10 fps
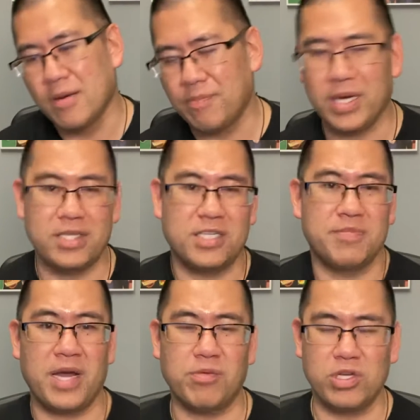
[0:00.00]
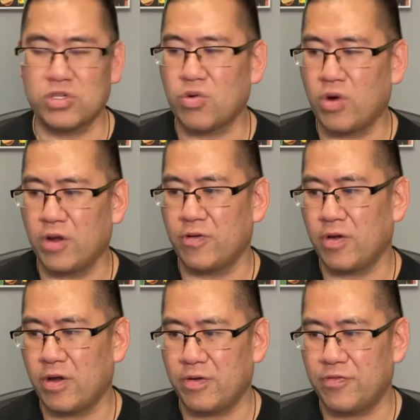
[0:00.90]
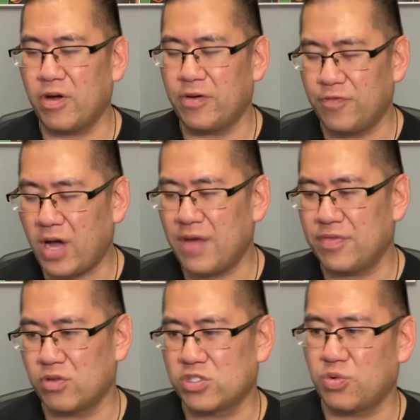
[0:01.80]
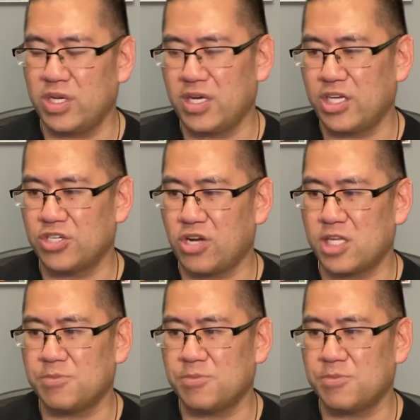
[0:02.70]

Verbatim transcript: but it doesn't matter when you're scoring on 5 of those 29 shots.